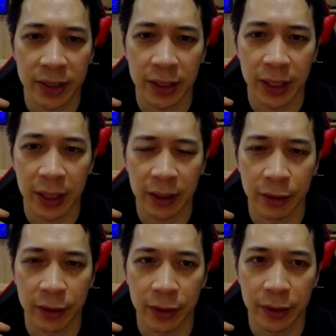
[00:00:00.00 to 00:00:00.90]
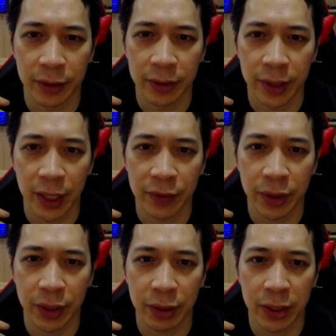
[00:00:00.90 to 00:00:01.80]
here, or
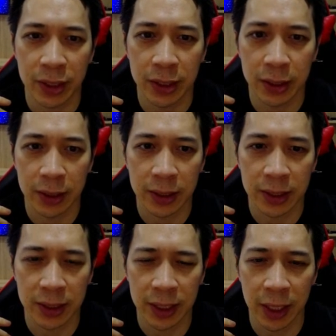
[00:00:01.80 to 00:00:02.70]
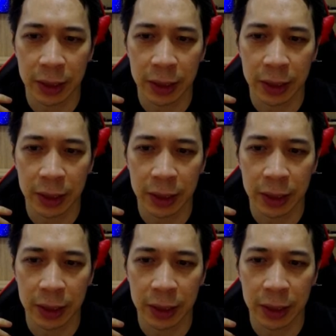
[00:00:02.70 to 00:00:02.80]
everything you need to succeed in